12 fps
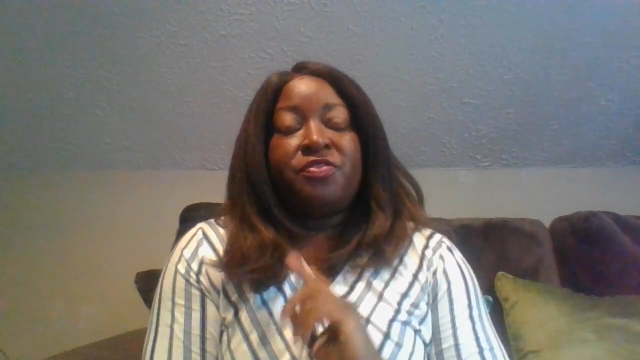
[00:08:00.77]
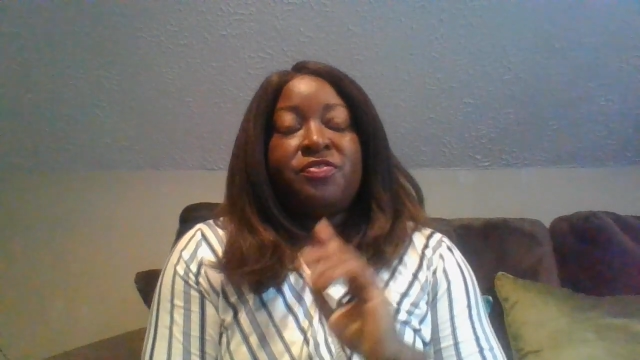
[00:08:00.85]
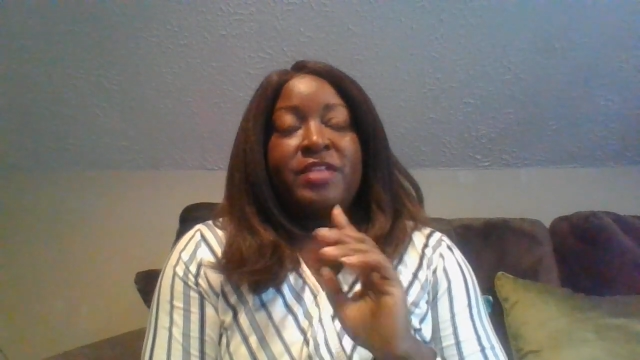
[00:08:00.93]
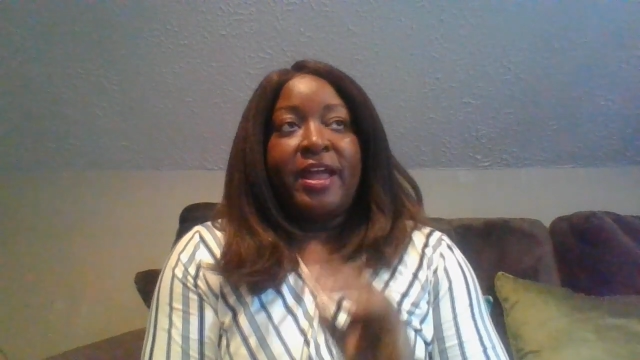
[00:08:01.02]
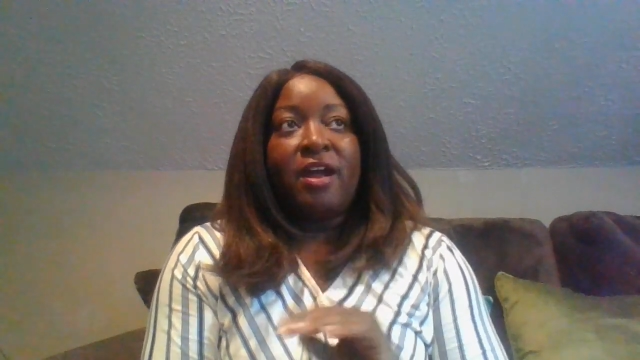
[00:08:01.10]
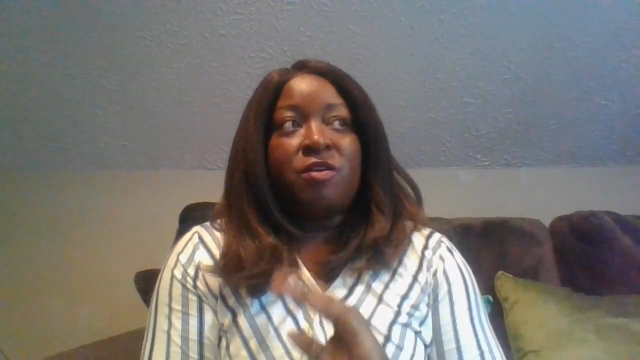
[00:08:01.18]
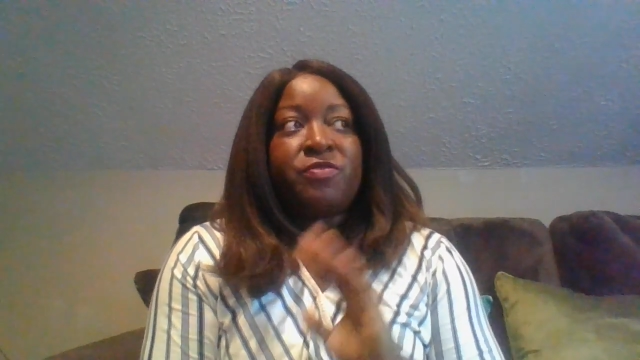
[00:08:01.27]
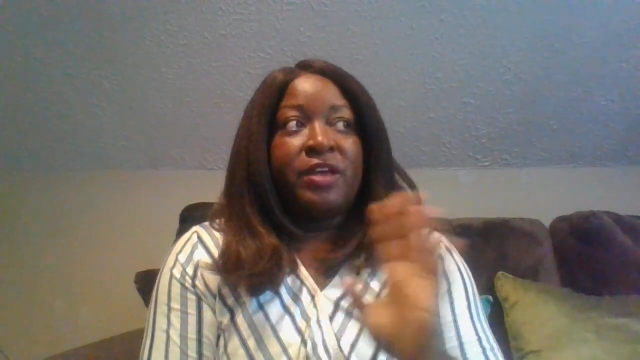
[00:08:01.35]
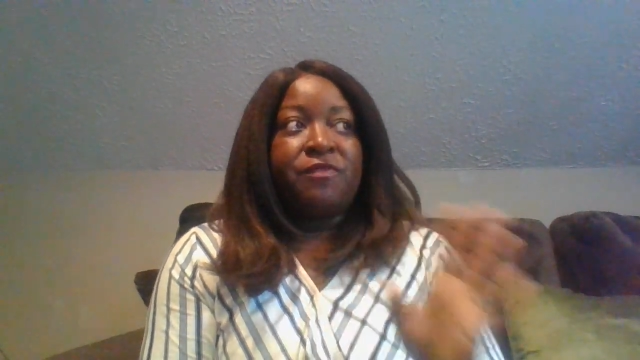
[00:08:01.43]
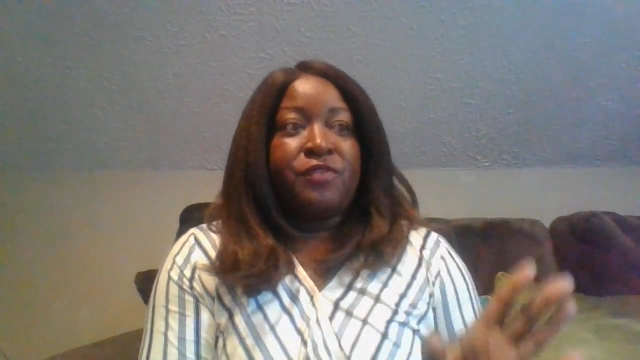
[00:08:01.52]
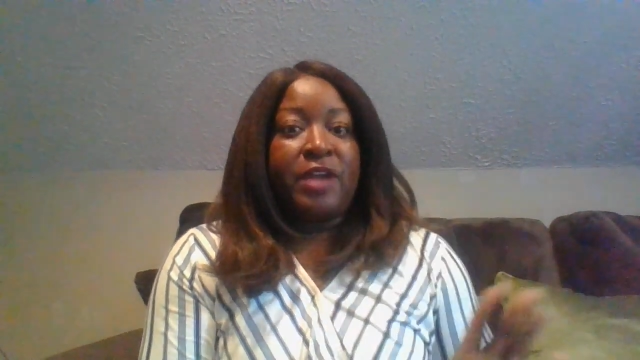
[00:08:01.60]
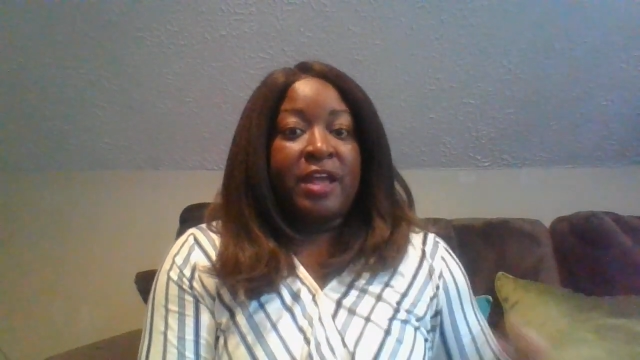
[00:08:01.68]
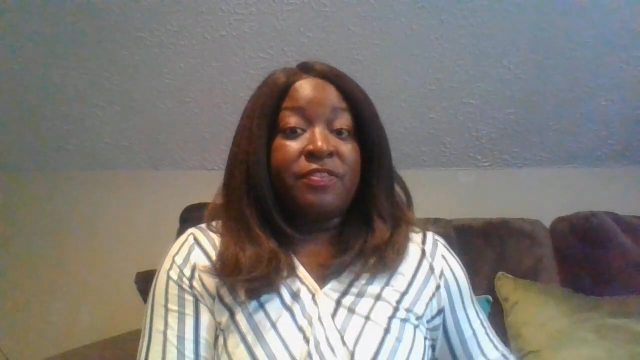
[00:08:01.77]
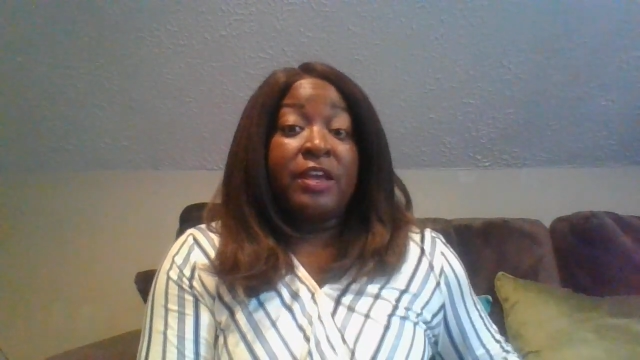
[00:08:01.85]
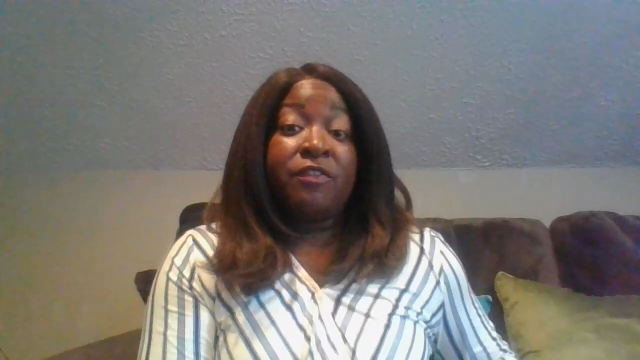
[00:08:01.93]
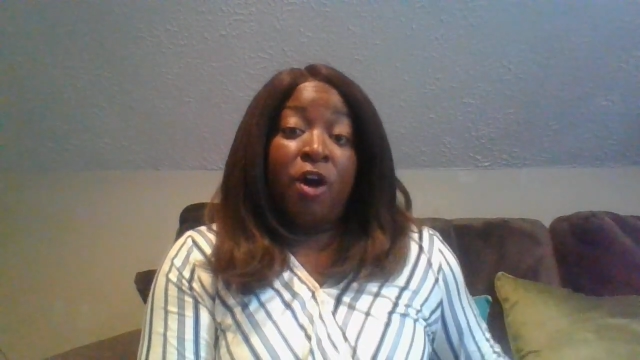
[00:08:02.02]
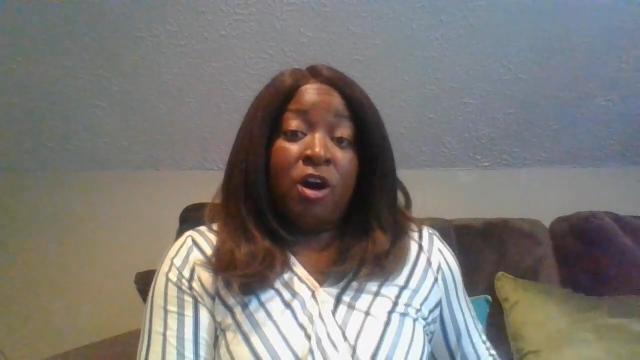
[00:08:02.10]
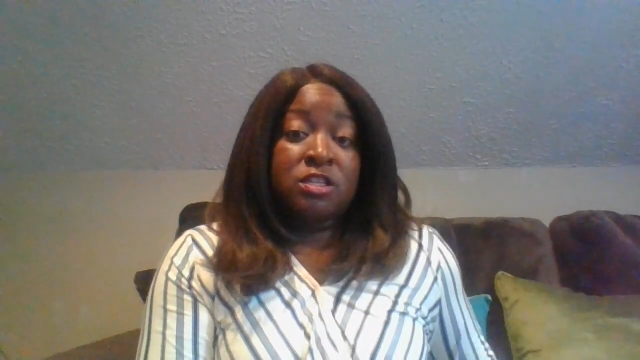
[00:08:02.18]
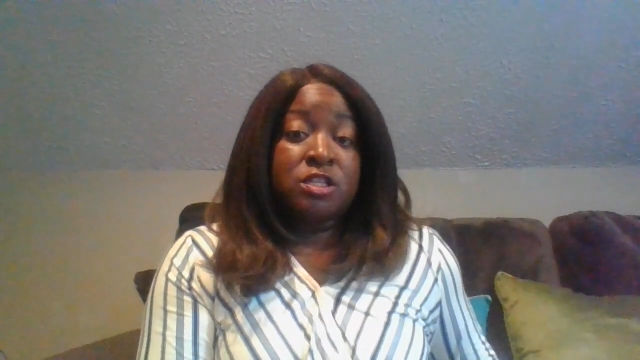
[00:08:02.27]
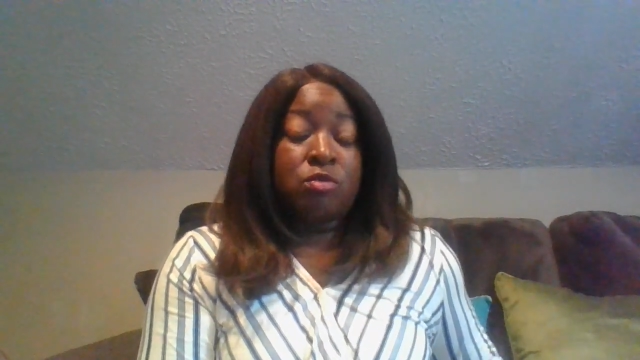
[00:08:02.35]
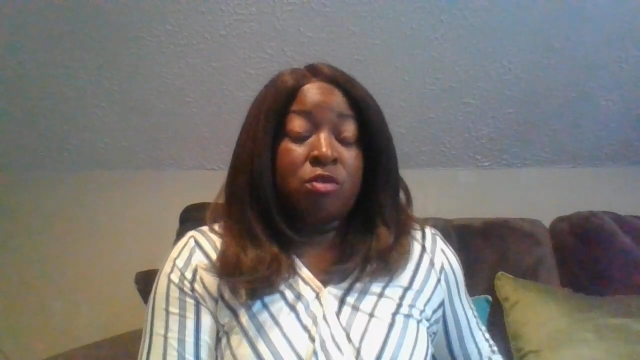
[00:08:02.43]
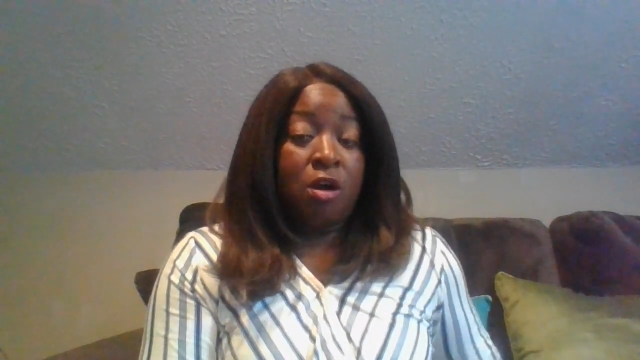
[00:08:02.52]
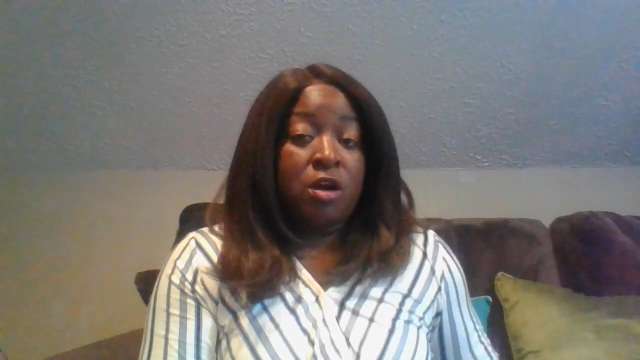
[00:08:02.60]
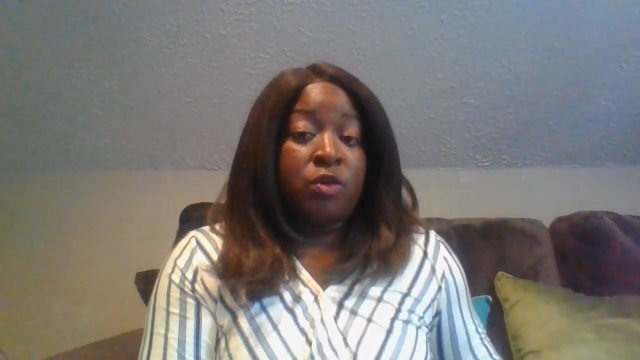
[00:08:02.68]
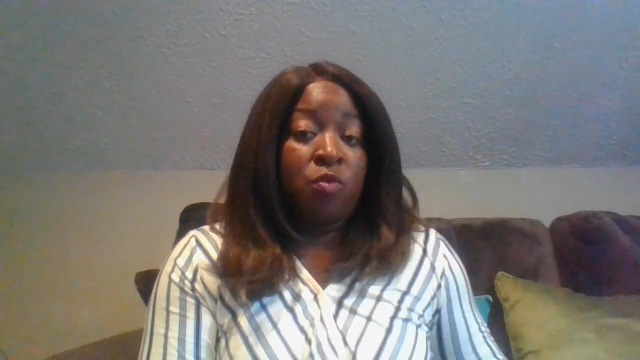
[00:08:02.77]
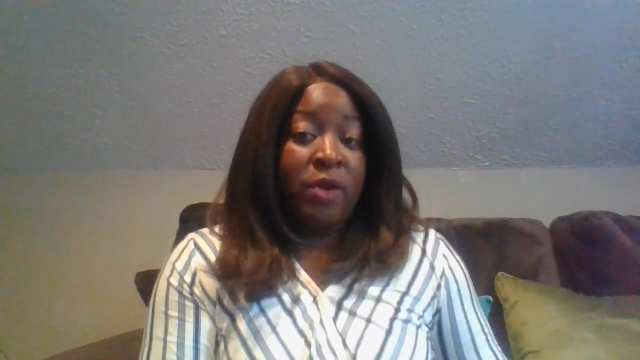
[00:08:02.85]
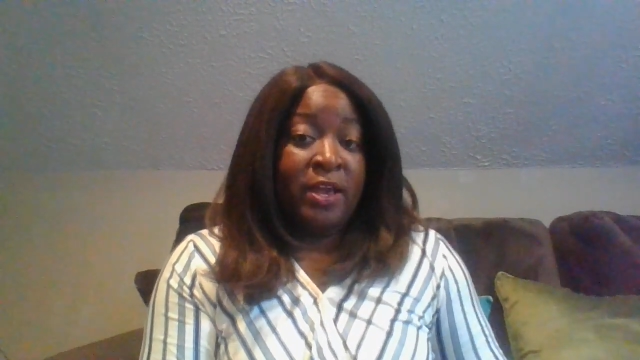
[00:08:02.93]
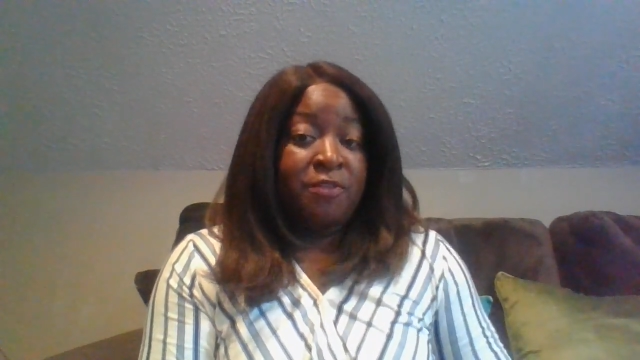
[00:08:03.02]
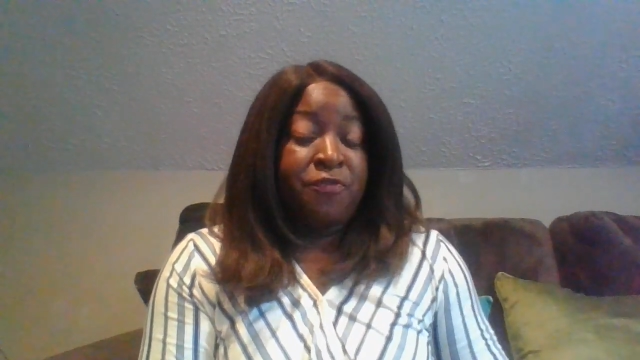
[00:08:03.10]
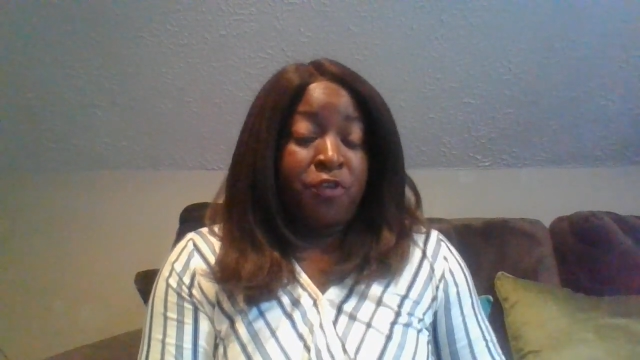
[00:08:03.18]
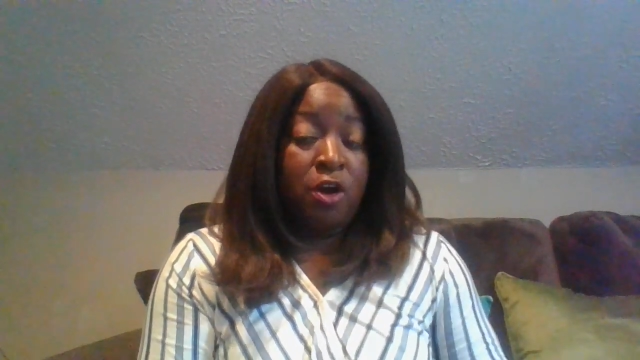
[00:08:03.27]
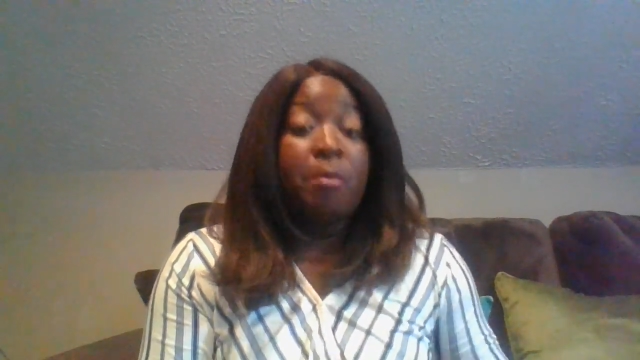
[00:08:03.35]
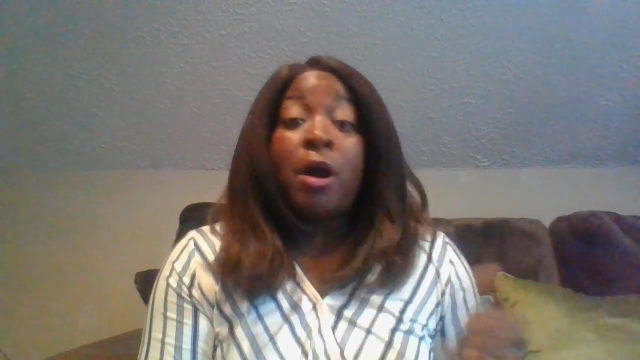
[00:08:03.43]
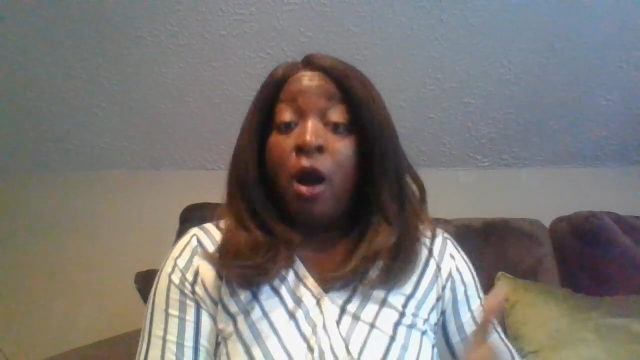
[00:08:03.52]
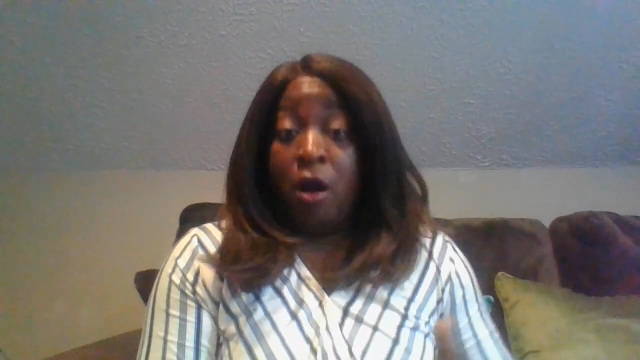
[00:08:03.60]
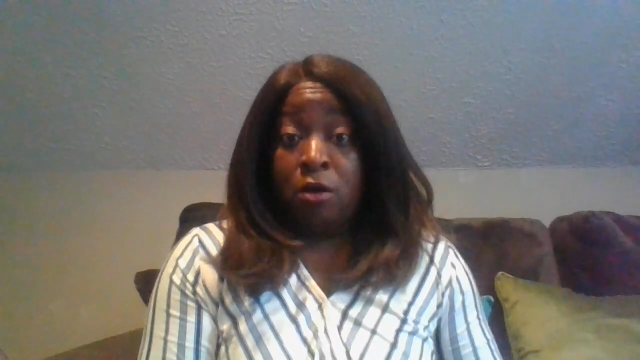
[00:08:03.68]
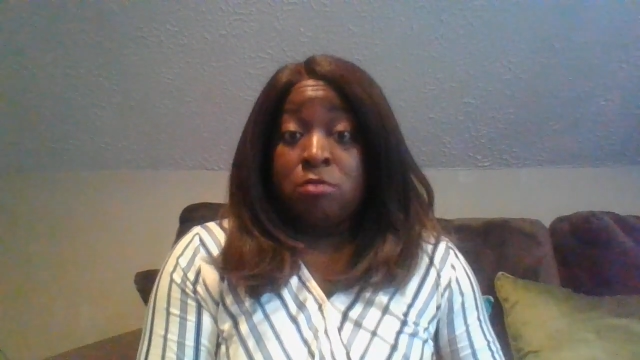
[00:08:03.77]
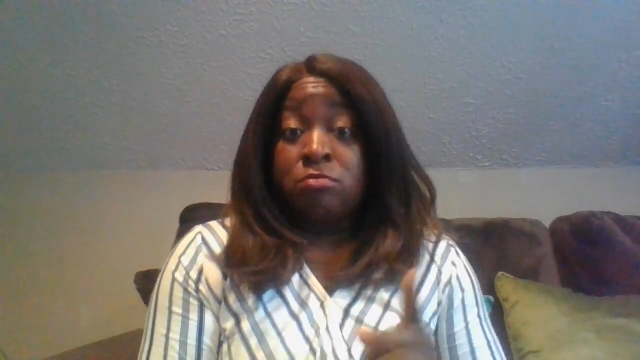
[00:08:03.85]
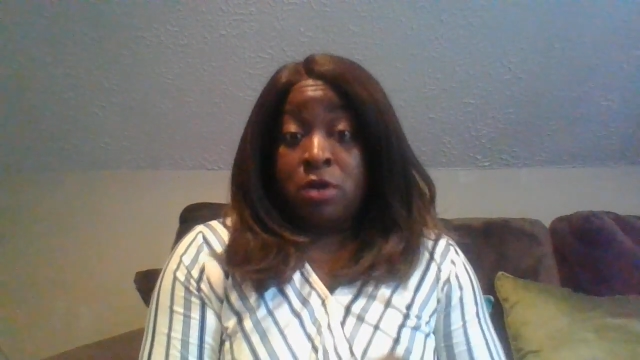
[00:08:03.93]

now they've also gone away from McCall.